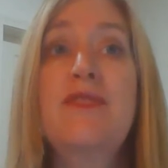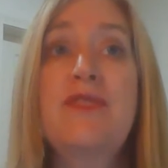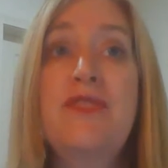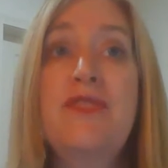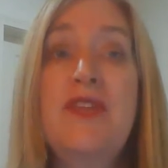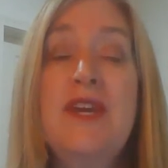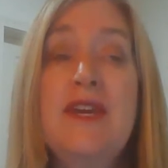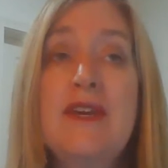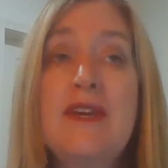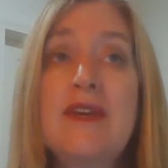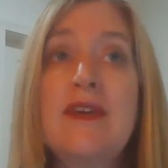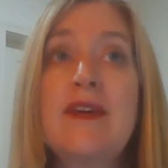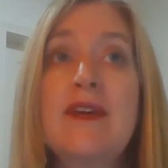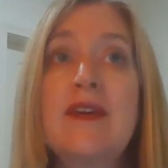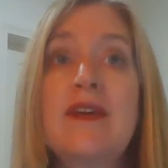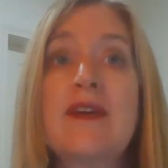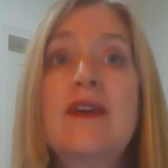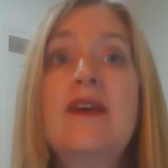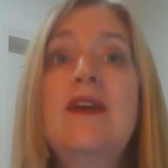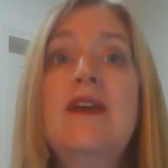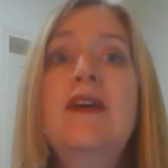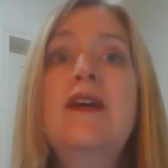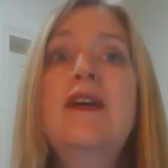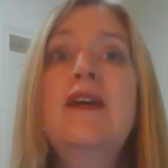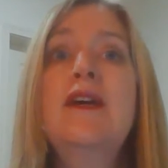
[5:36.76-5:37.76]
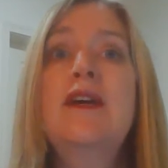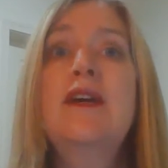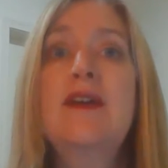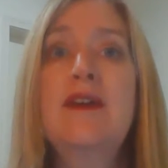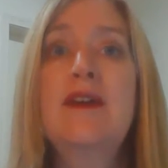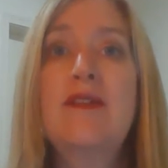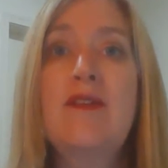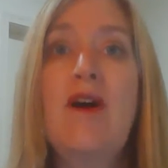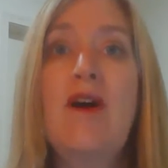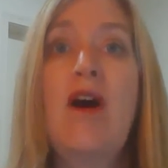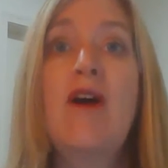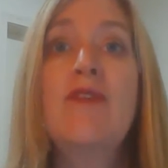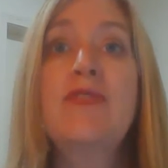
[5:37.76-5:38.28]
thinking
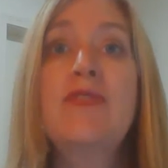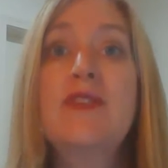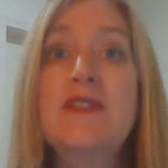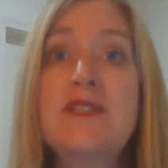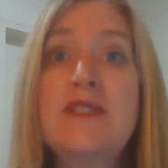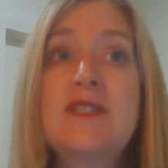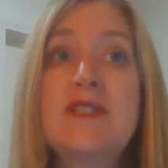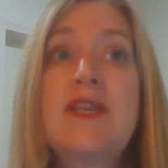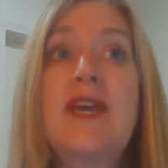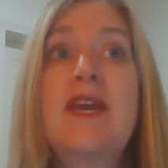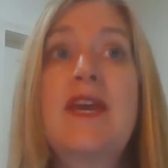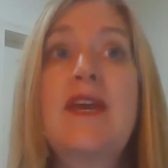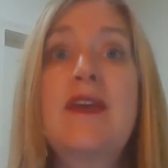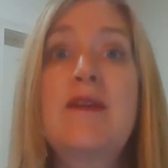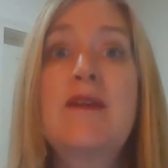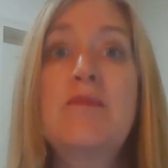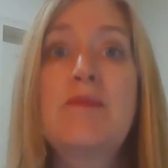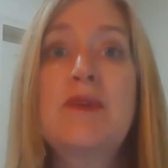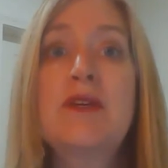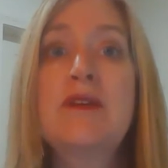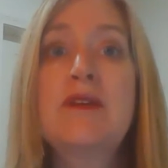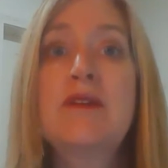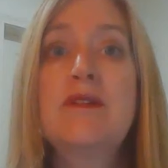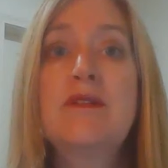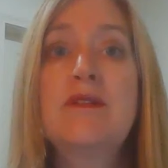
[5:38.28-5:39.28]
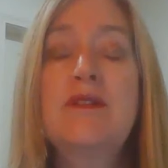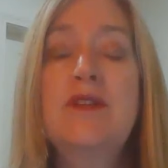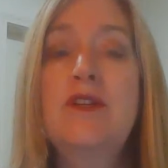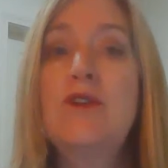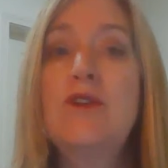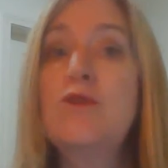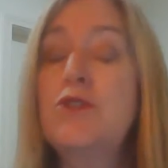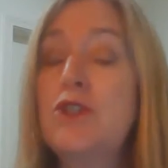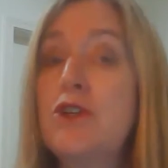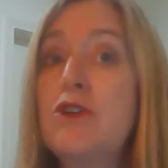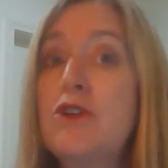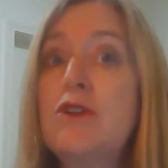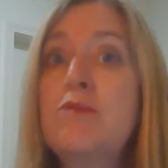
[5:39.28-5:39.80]
on the same
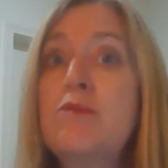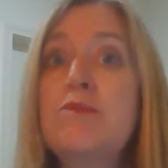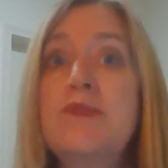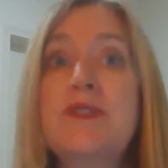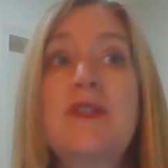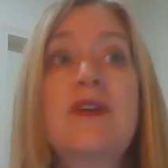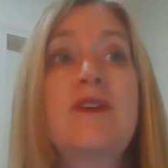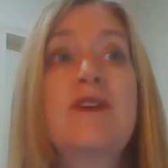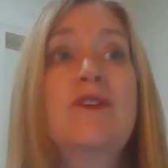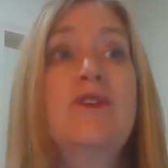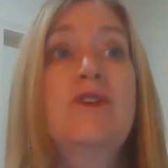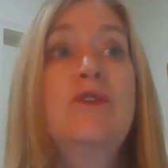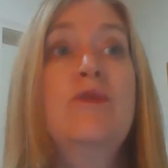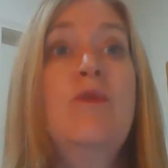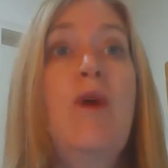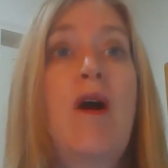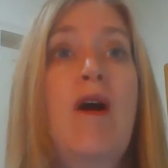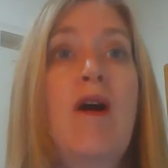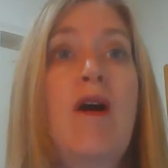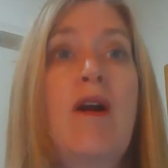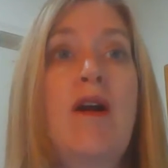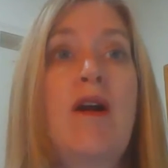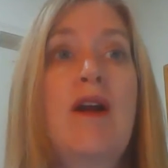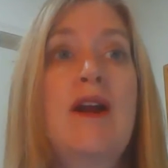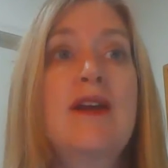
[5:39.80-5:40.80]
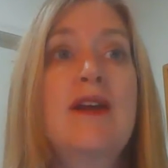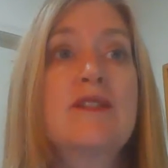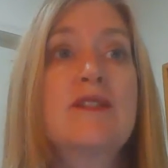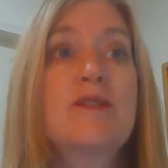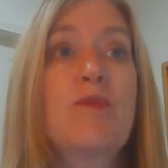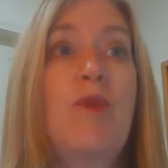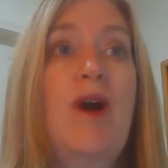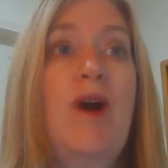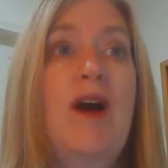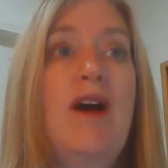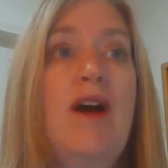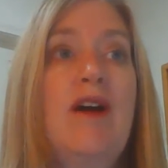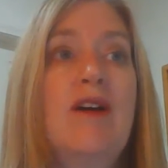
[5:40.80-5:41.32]
terms that you are as
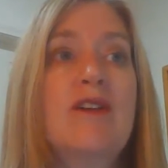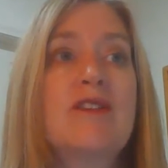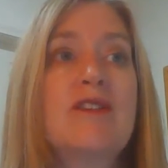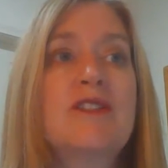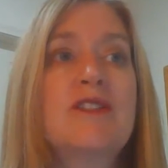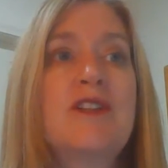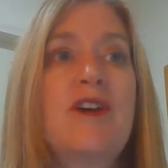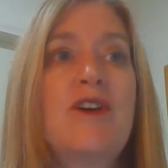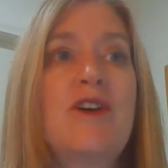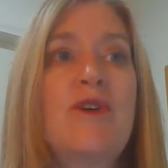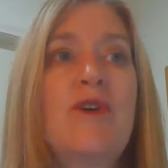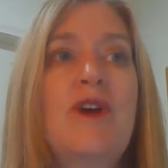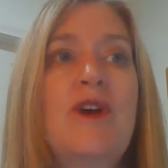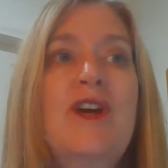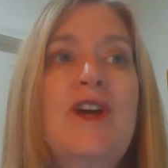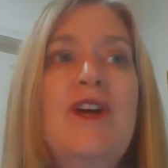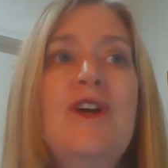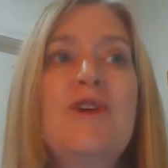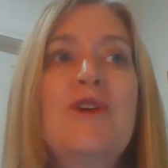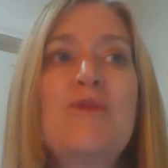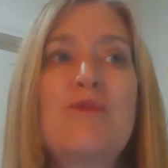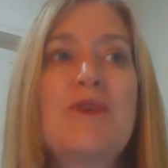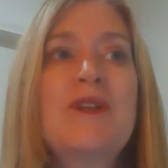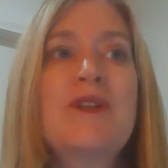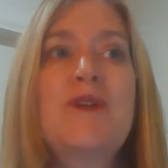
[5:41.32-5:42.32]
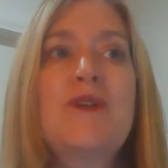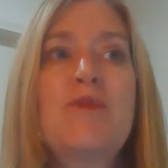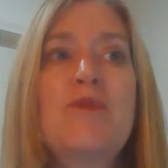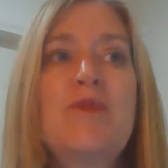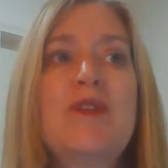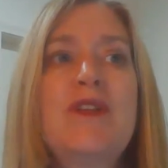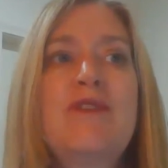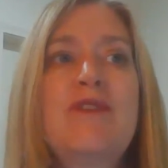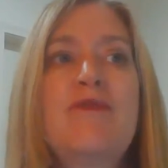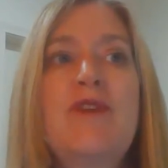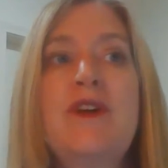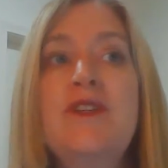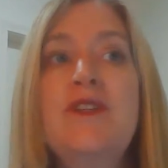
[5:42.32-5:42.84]
well. So really,
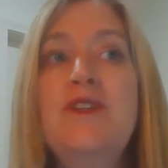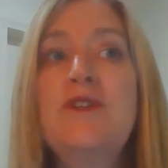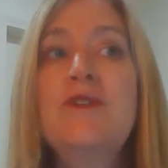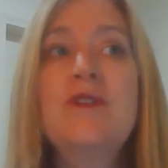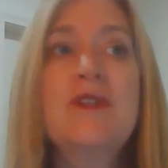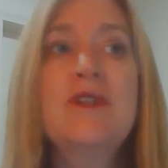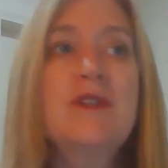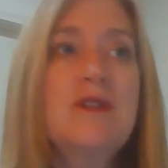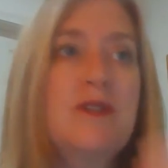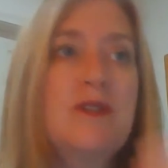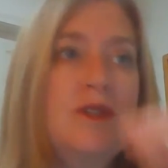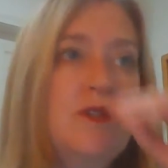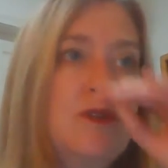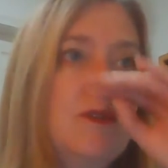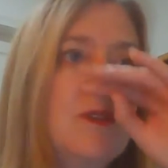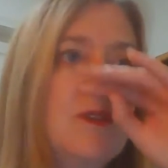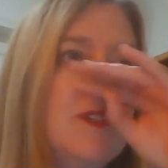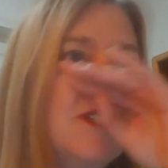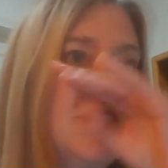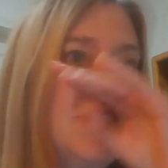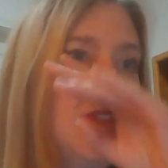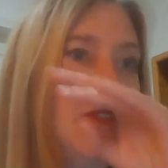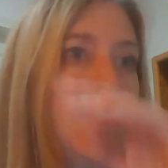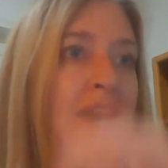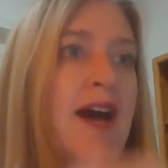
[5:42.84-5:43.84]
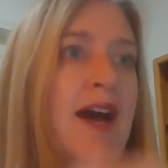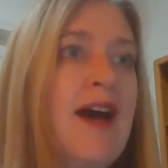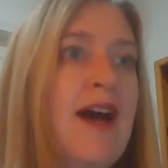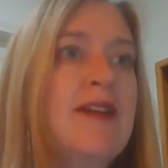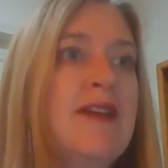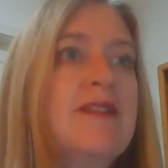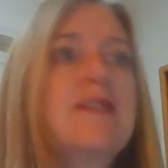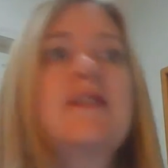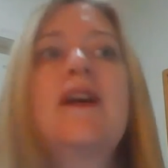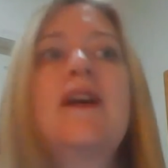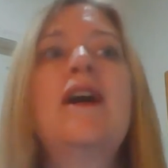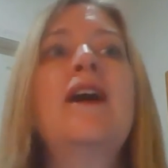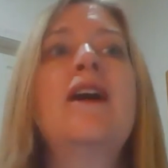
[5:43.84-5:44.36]
really fun. You can do
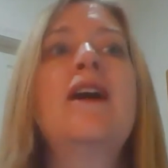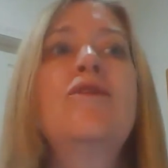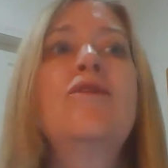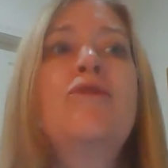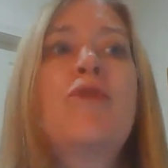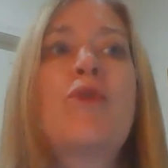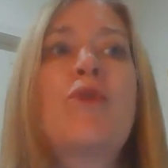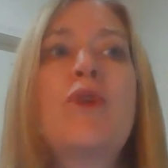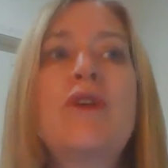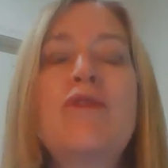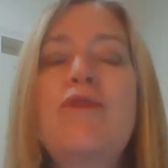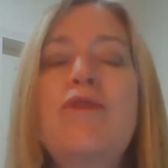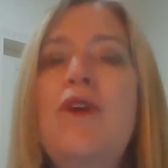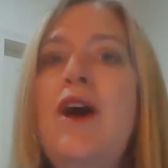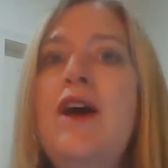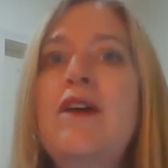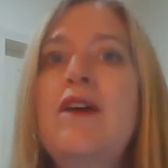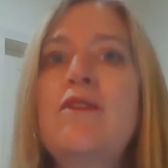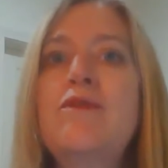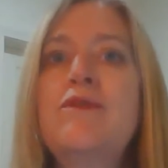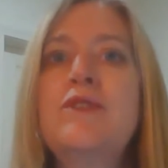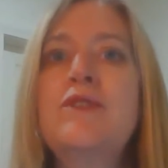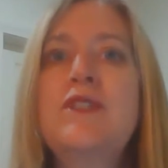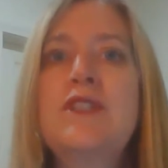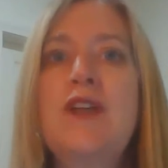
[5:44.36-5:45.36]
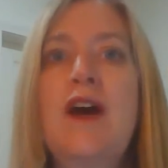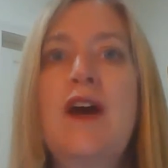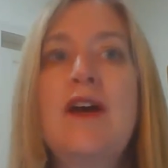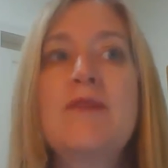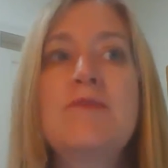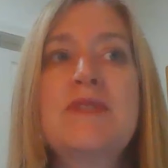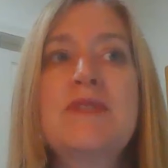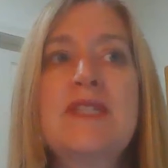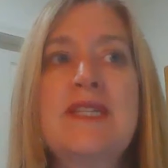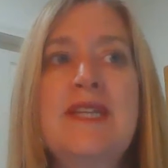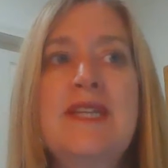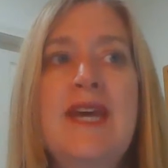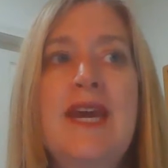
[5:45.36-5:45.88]
that 4 to 5
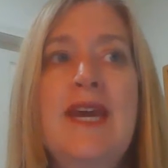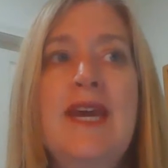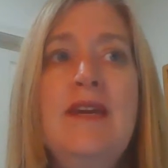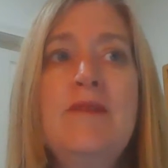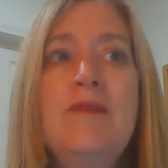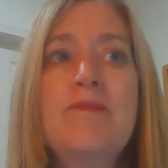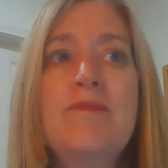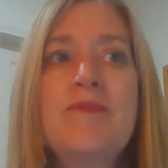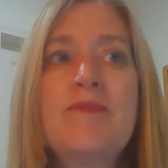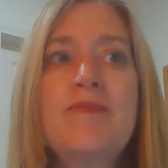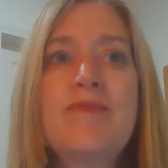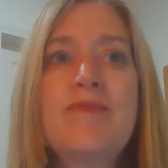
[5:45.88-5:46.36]
times a day.